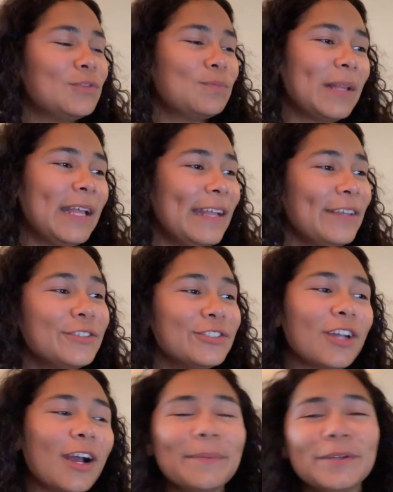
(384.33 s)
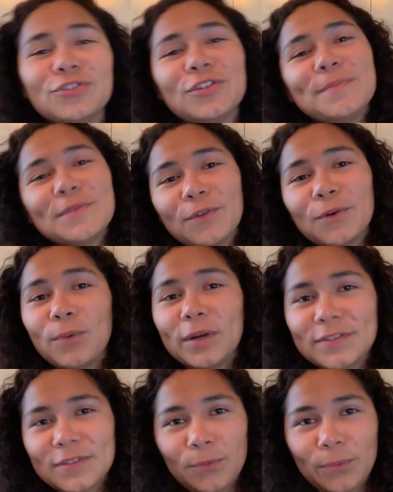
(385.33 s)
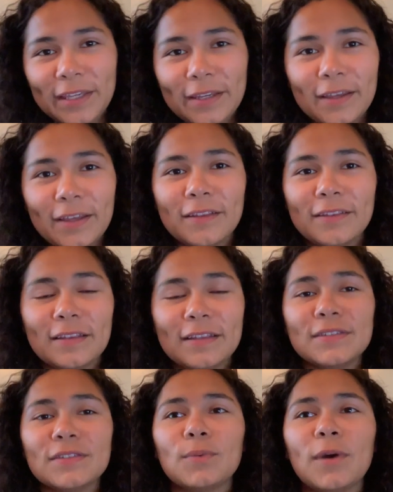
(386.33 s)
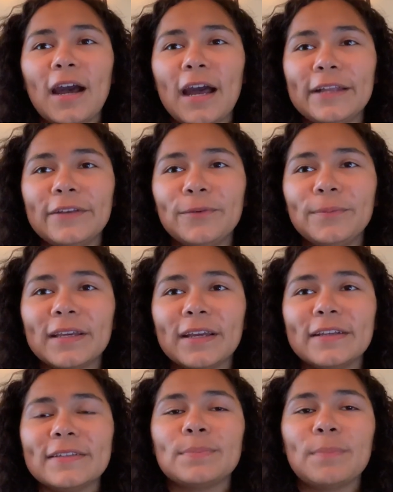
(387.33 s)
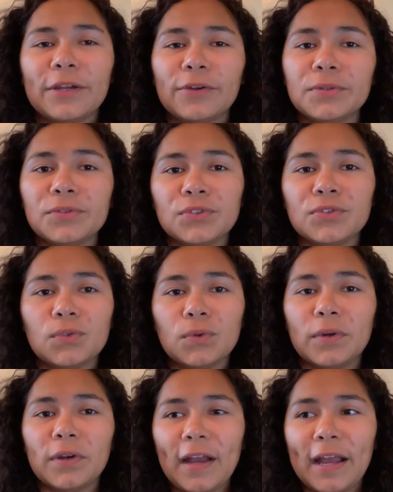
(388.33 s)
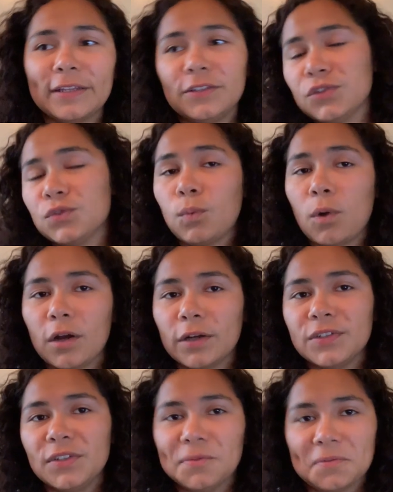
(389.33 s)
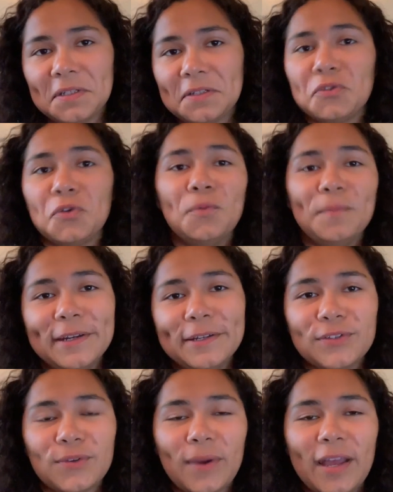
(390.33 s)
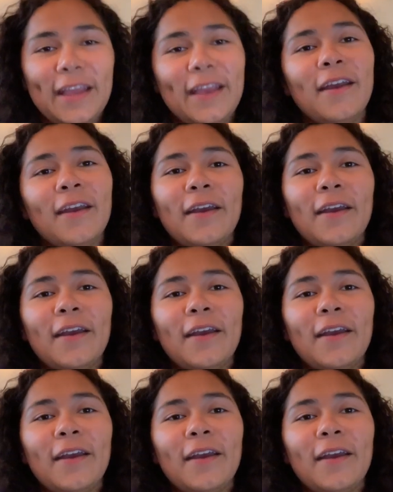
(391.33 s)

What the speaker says: Plan your shopping trips for once a week. This is what I do, because my grocery store I can just walk to. It's like 2 minutes away.